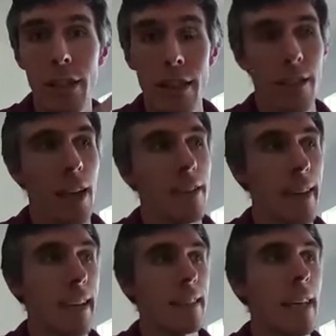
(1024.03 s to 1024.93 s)
in this case
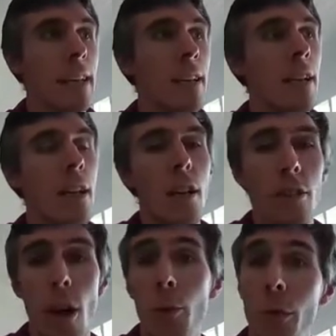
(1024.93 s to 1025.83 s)
LinkedIn,
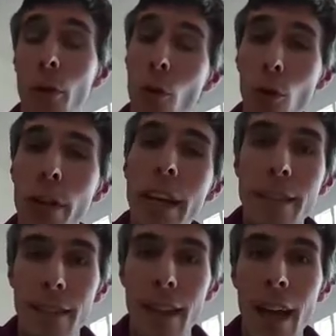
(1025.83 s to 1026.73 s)
to open an audit
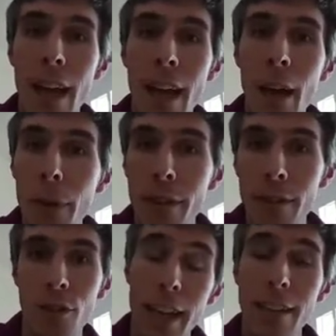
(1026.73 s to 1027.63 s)
into that
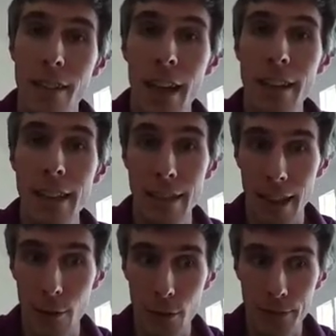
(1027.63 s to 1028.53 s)
business to check in the
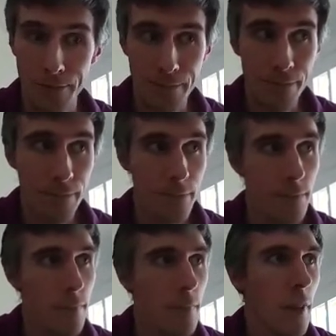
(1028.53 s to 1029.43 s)
details.
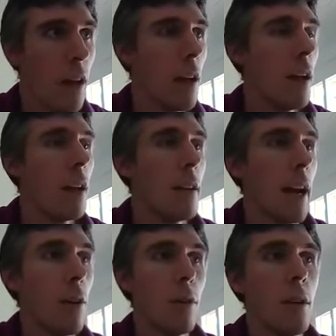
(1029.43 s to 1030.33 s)

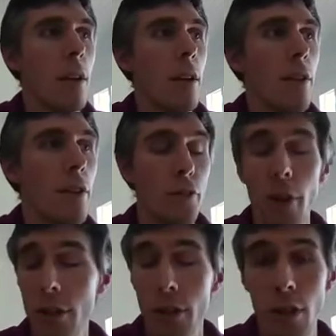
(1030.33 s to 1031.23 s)
Now, the
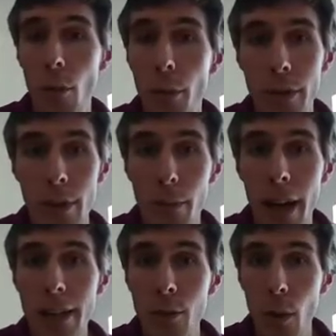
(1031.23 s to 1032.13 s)
structures that were put in
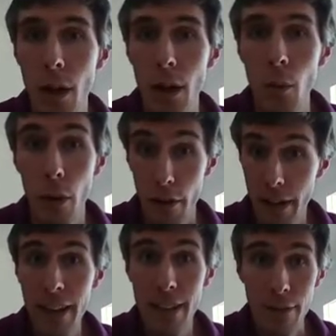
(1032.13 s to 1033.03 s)
place were
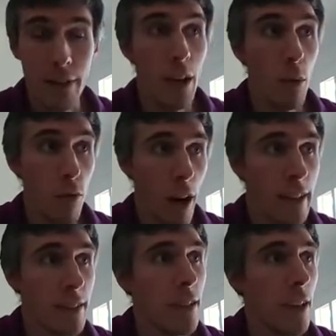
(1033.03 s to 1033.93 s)
effective and they were
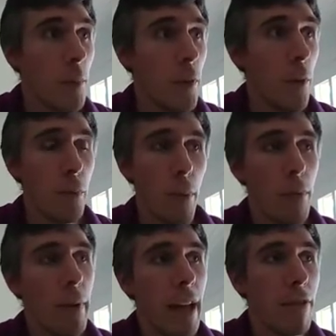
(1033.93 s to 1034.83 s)
right. But the
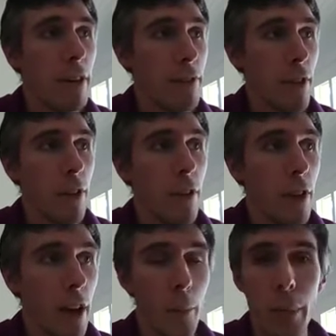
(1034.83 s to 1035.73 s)
problem here is that
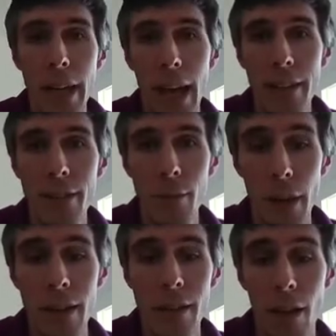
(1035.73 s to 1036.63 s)
the company had to
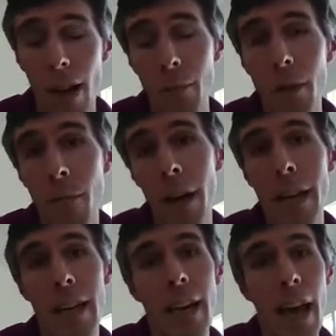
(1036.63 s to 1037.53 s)
spend time and
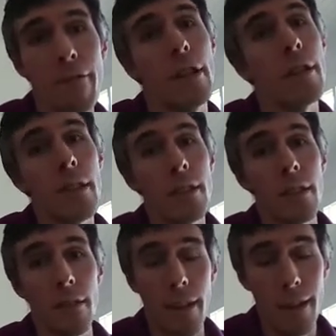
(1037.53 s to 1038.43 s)
money and effort to
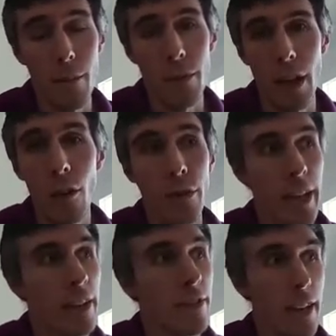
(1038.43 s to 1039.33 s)
defend themselves
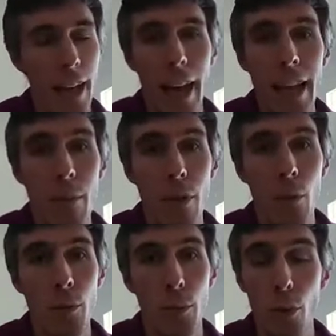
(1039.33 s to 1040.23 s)
against a claim that
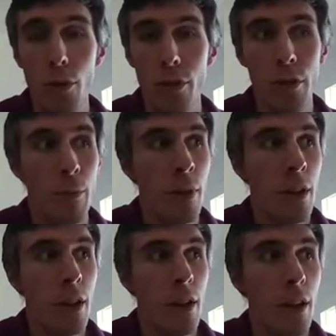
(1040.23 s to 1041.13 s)
was brought to them
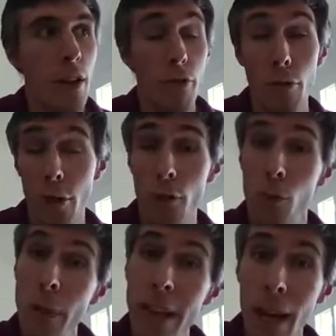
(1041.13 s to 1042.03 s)
through
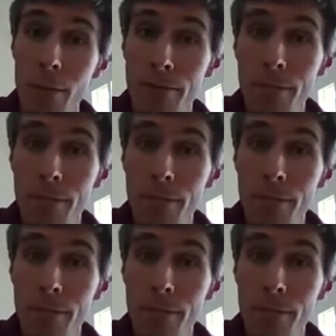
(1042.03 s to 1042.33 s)
social media.